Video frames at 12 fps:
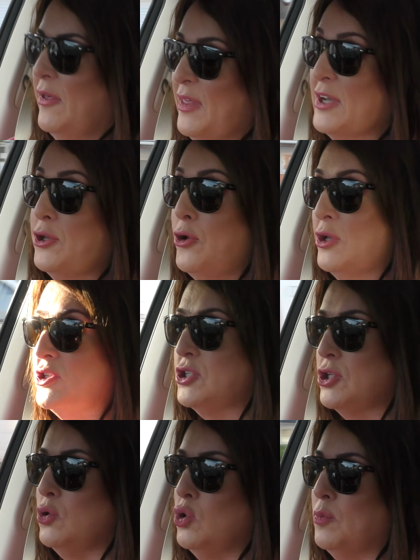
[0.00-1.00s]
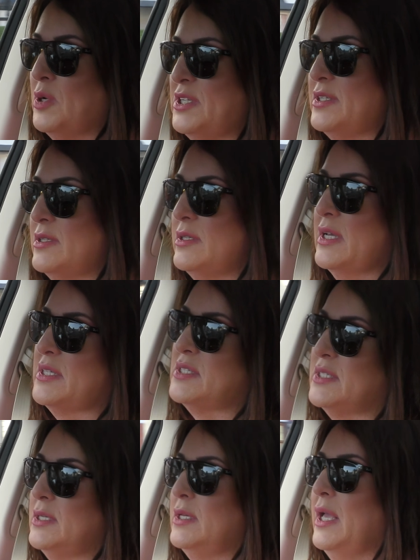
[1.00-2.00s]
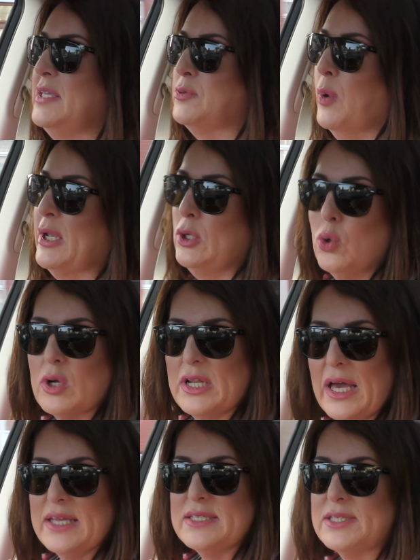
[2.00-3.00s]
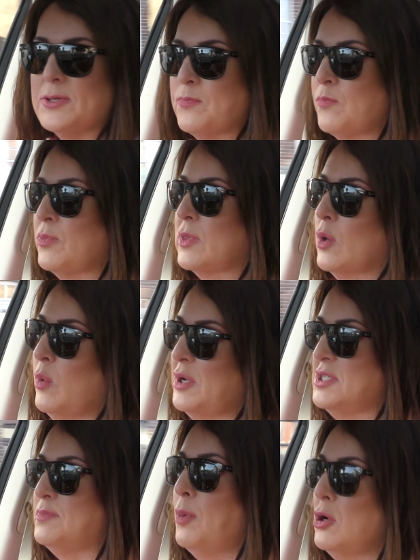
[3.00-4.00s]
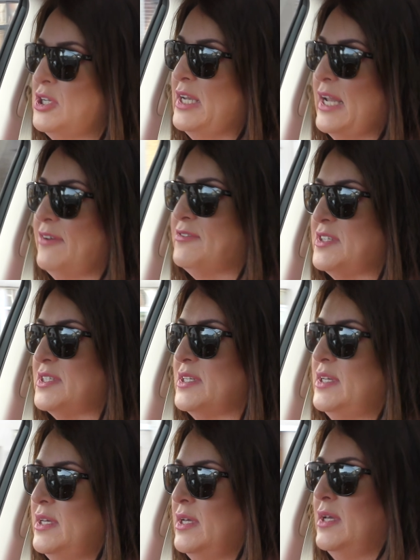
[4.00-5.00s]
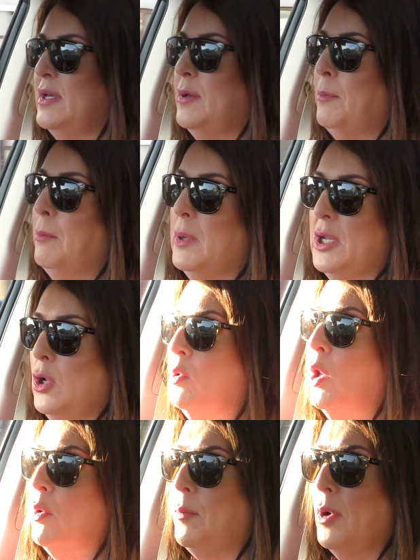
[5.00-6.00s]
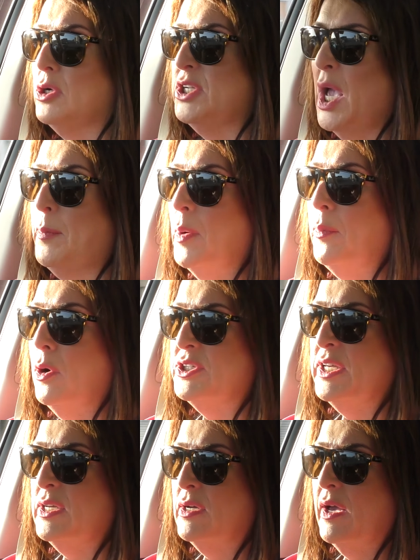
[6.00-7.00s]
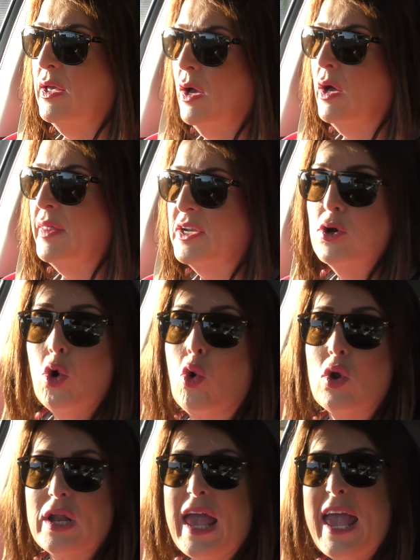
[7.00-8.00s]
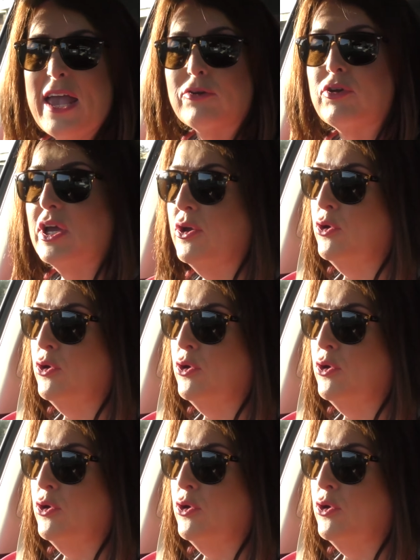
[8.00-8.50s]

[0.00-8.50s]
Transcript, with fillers: that hurts too, but it's quite localized. Whereas body lifts, lower body, upper body, that whole area